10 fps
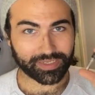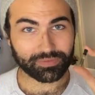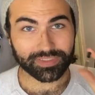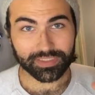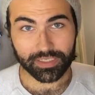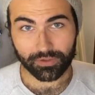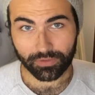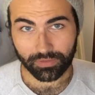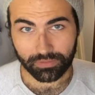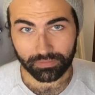It was
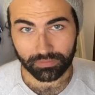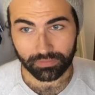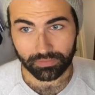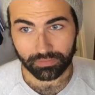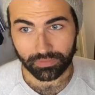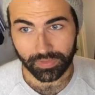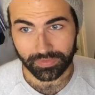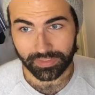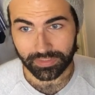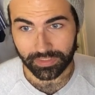sealed. It
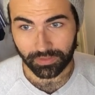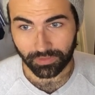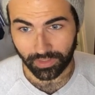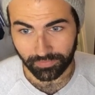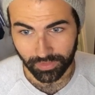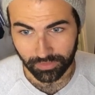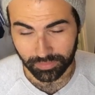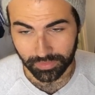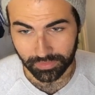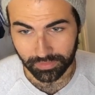was in a sealed envelope.
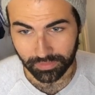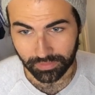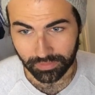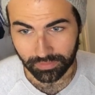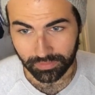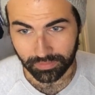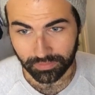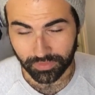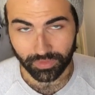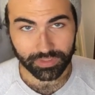
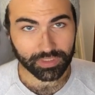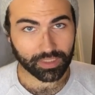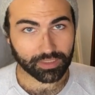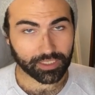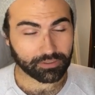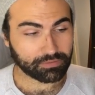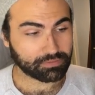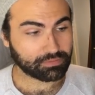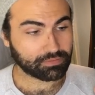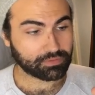So it's not like,
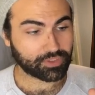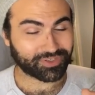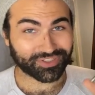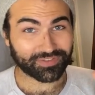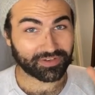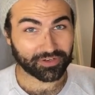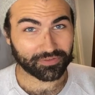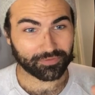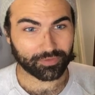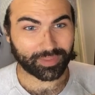you know, I just found it on the floor.